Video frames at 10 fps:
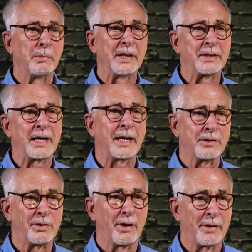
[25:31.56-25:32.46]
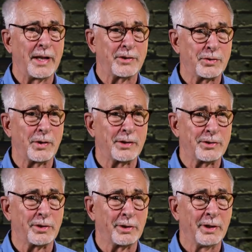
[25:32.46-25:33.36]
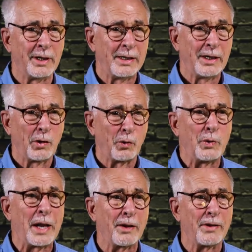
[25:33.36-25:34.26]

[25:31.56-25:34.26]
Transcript: bit tighter on that structure rather